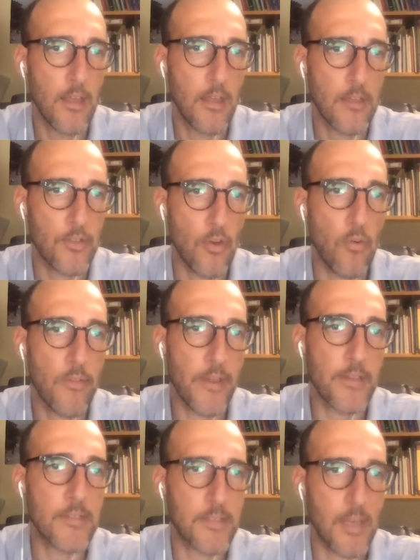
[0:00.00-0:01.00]
So
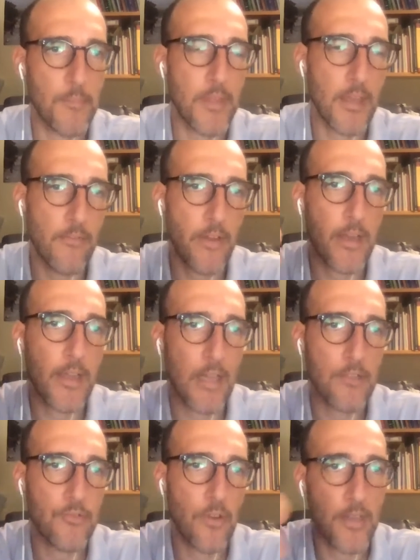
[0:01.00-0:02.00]
there's something very
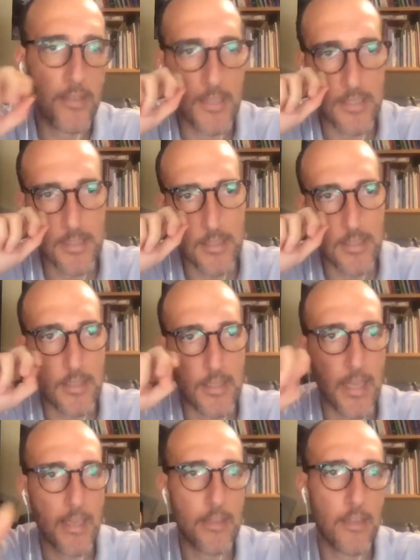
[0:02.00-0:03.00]
culturally
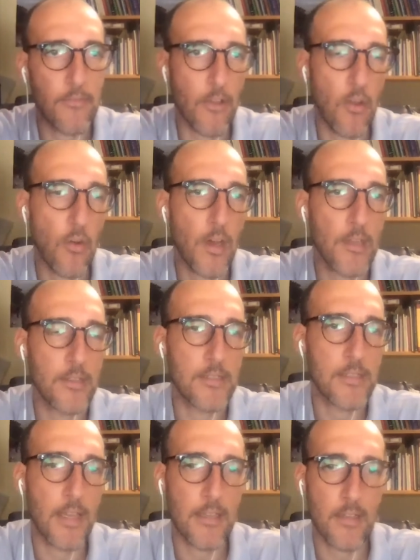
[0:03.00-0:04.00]
distinctive, locally
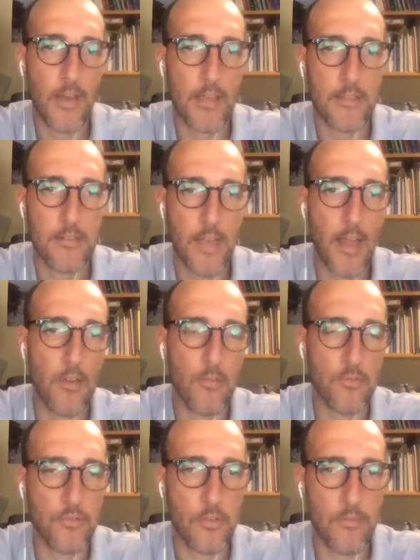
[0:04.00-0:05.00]
distinctive, as Nalu
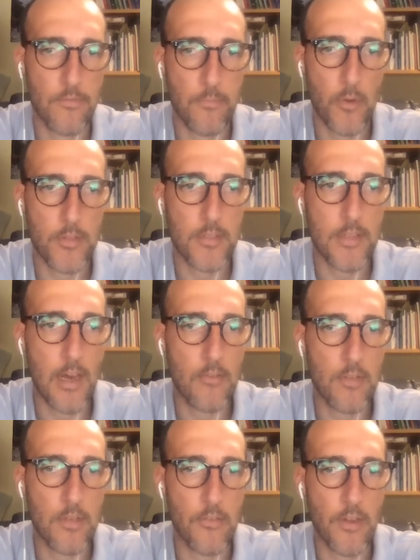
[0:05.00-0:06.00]
sort of pointed out
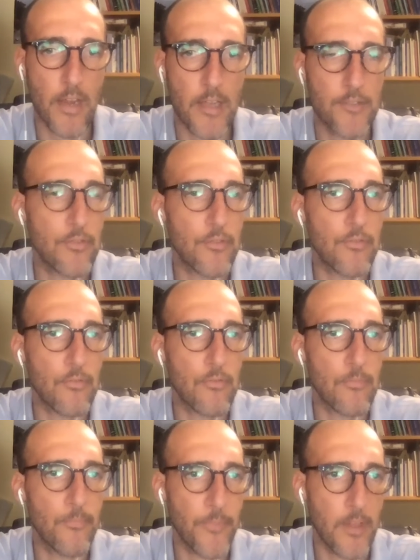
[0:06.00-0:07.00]
in relation to
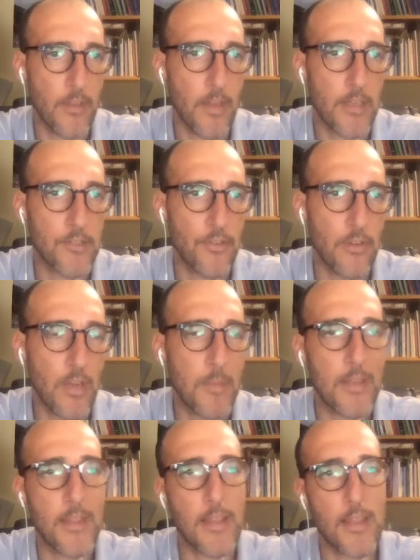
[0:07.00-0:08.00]
Nigeria, but
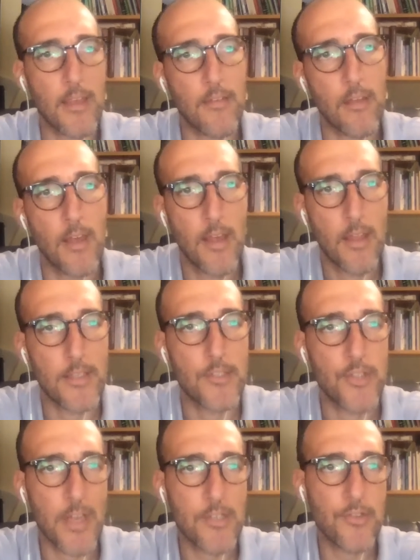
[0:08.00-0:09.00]
the
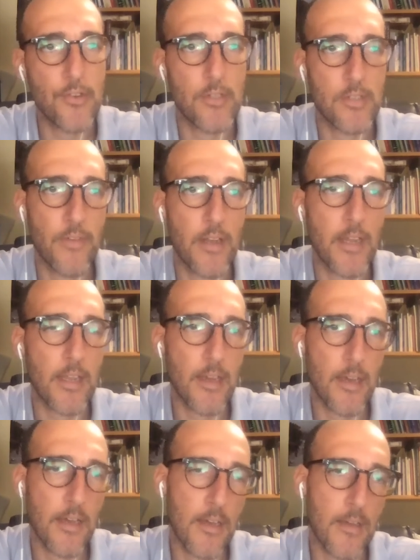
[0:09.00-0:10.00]
gesture is a very
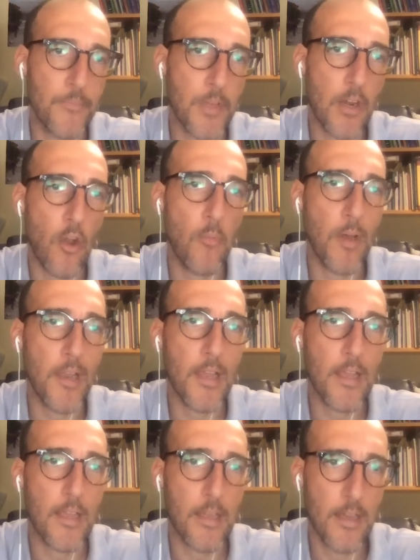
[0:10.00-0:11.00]

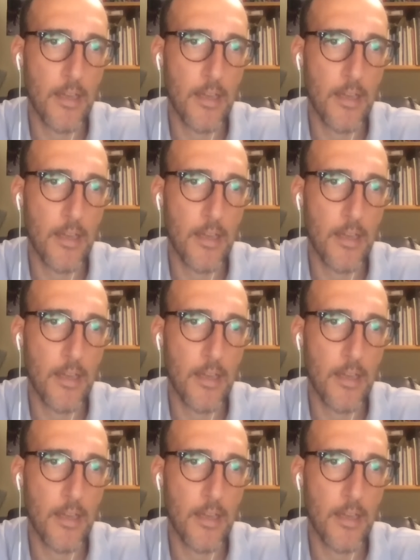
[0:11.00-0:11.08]
globally